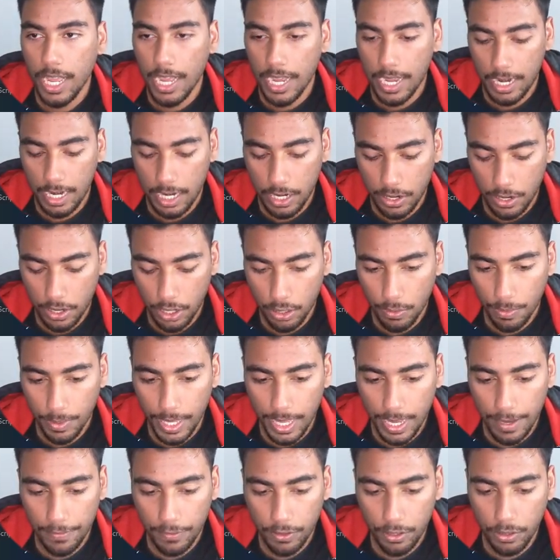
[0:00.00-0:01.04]
And now all we
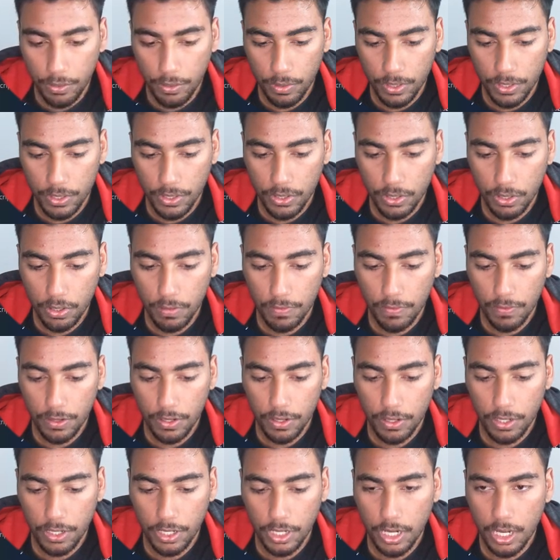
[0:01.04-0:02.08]
have to do is
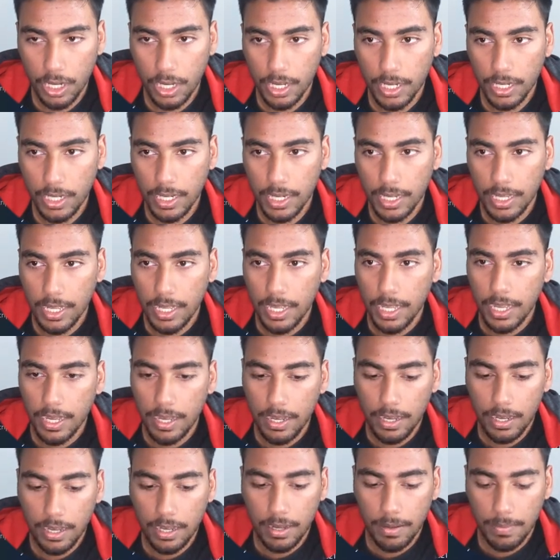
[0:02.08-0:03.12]
server dot
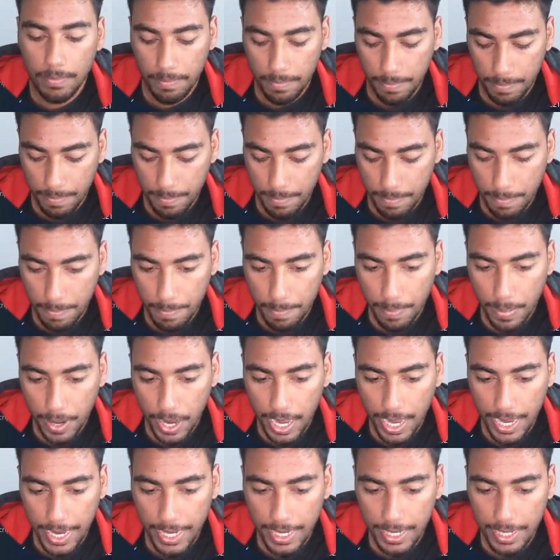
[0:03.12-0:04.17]
um,
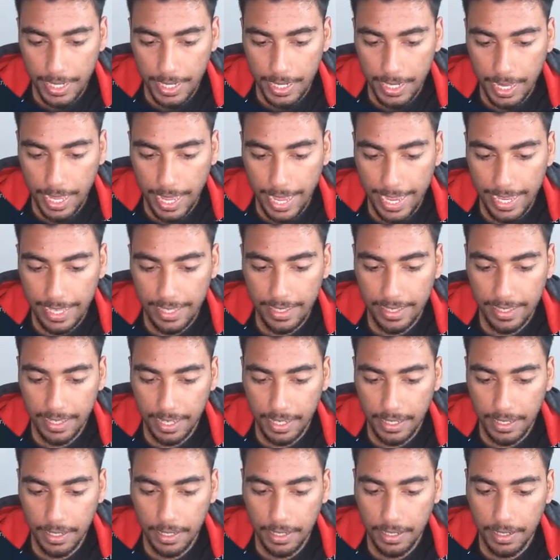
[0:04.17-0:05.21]
bind
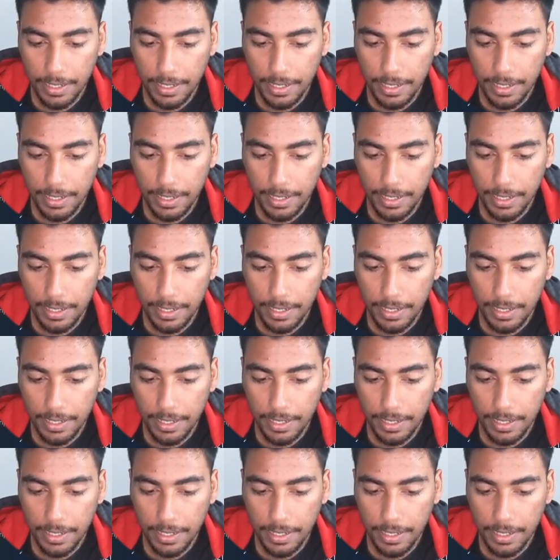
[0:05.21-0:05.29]
async.